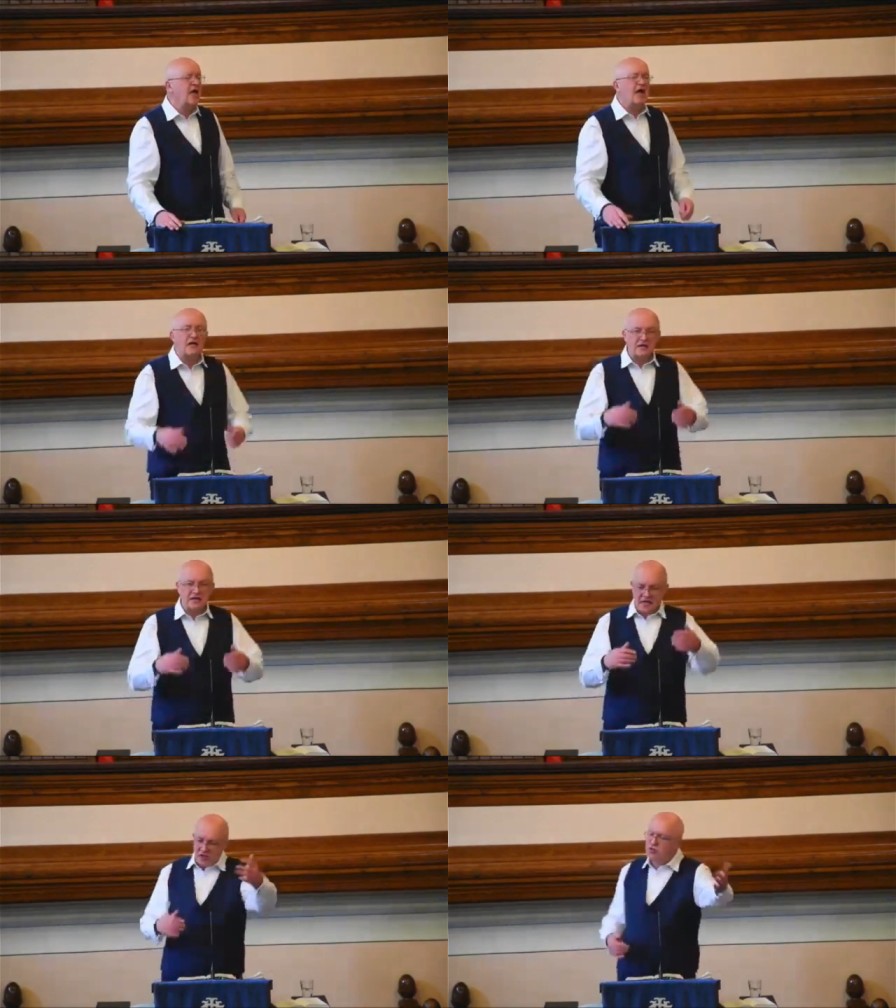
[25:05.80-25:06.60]
And
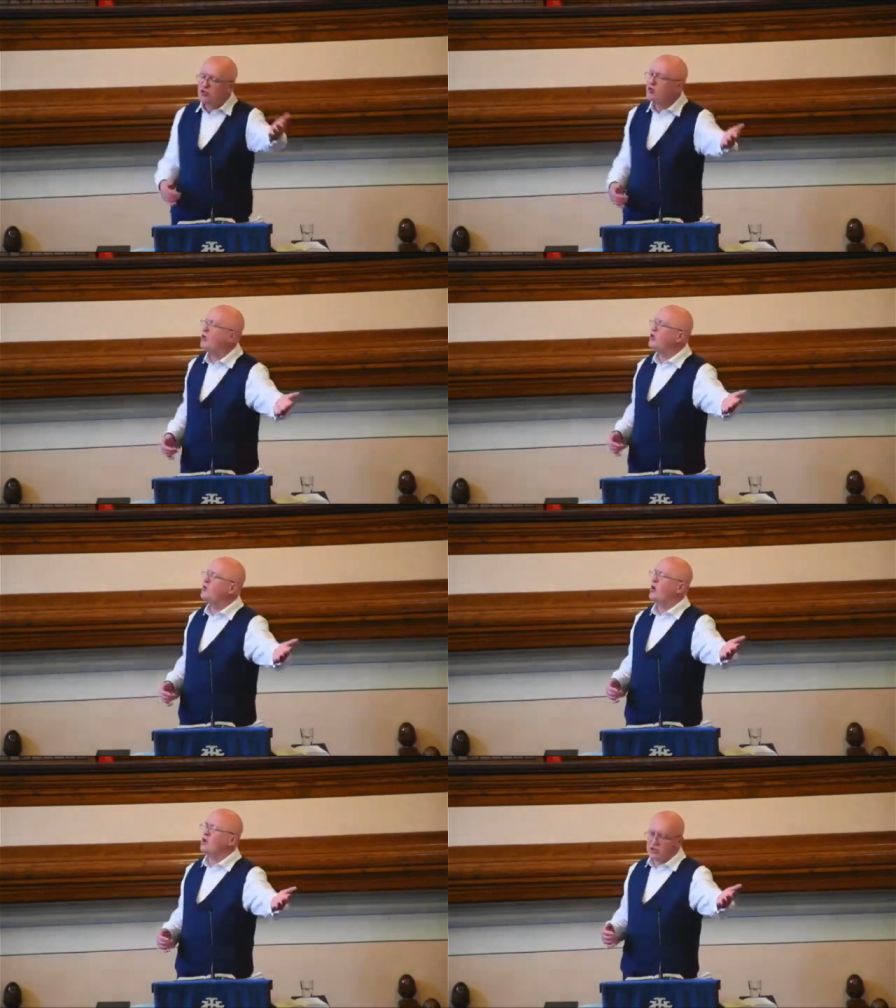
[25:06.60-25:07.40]
can you do what you
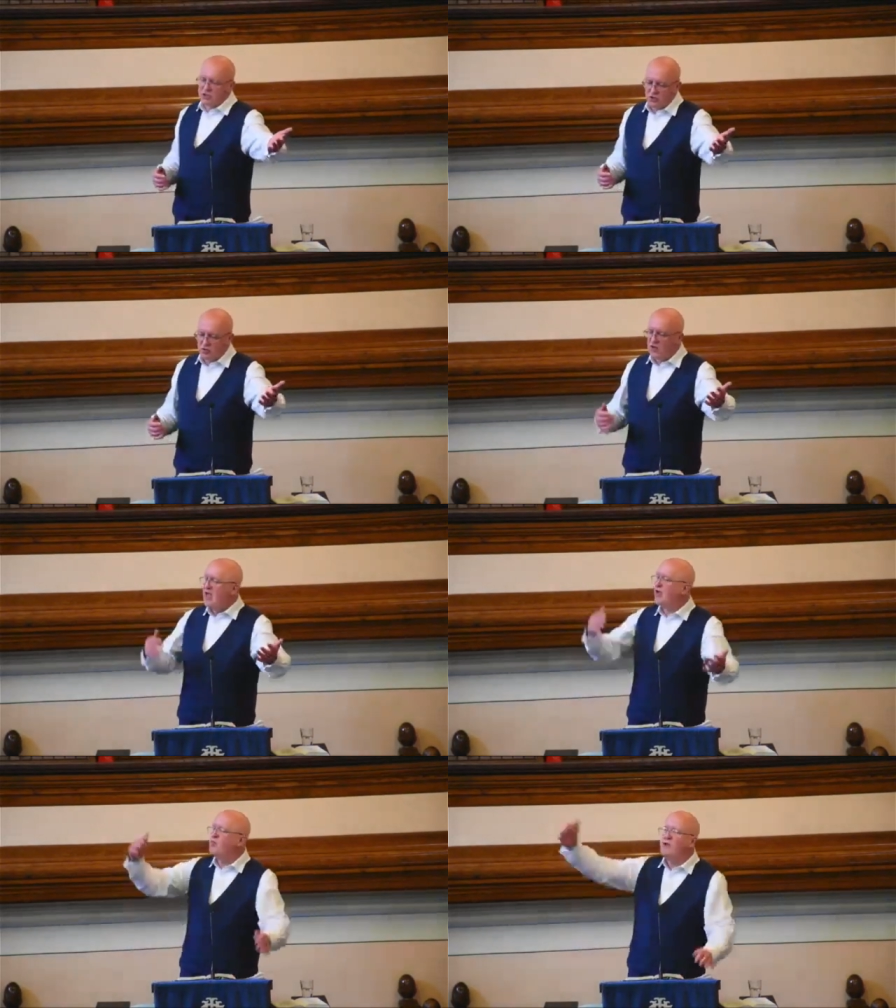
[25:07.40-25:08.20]
want to do?
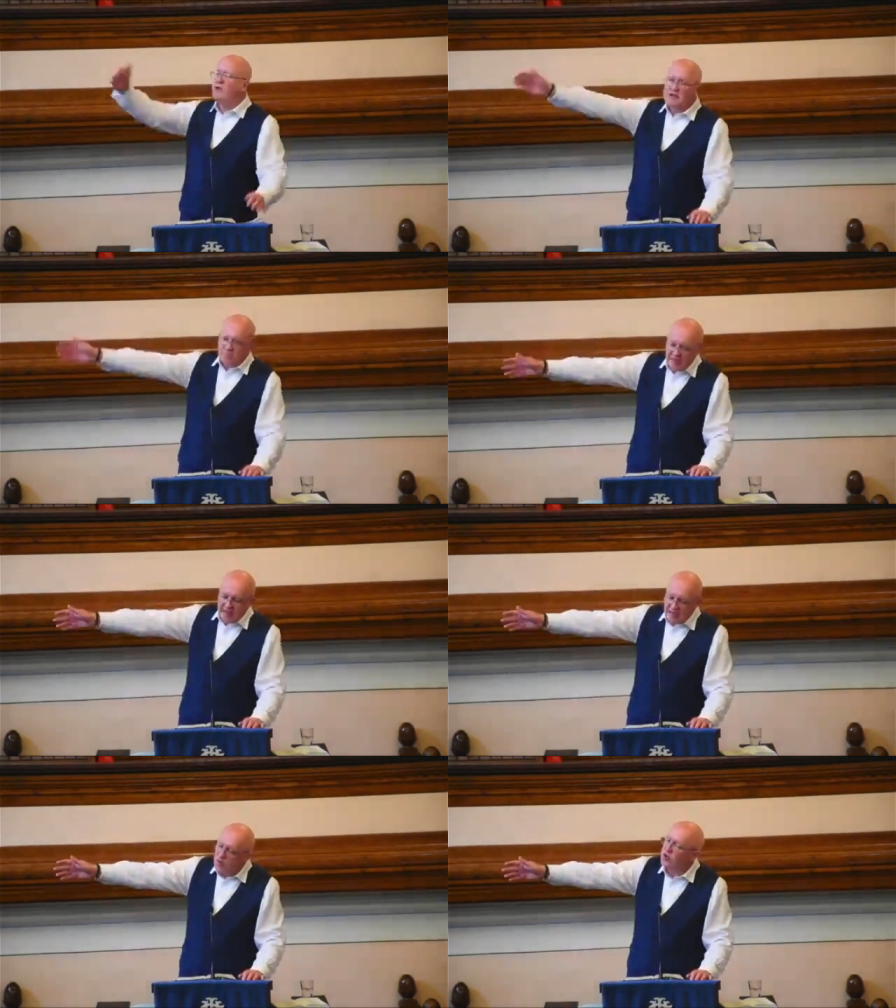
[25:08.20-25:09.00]
And will this
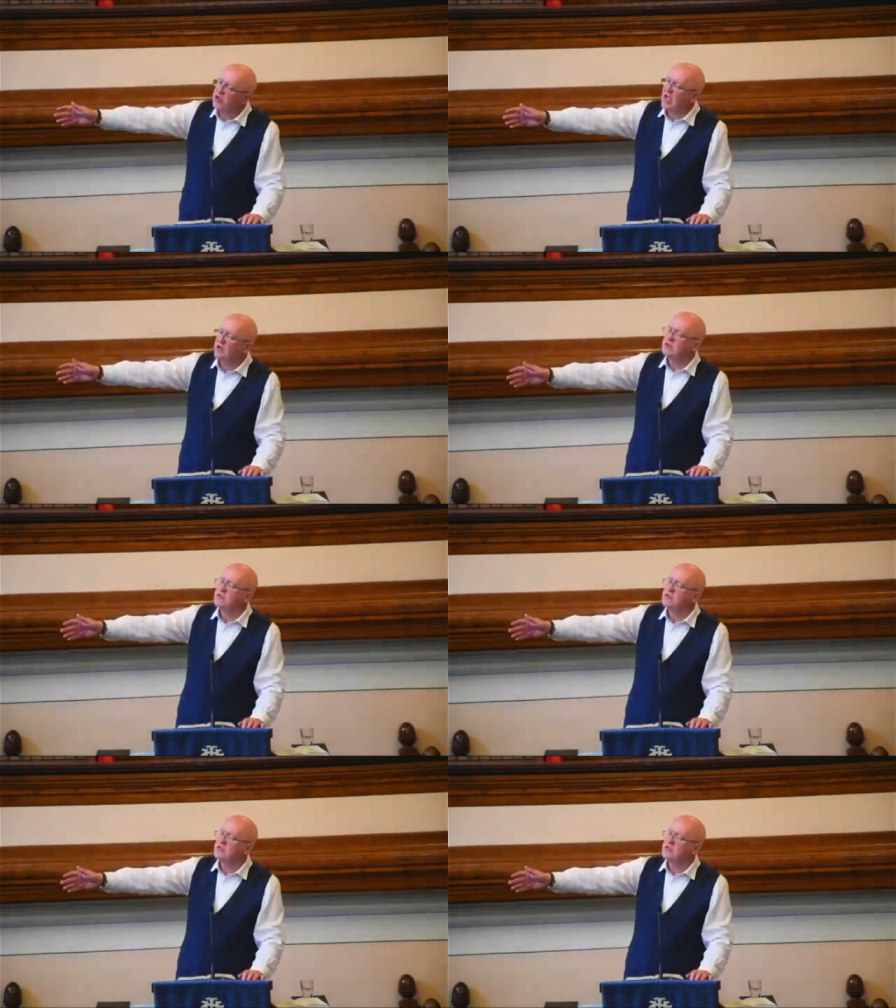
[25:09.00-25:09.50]
plan work out?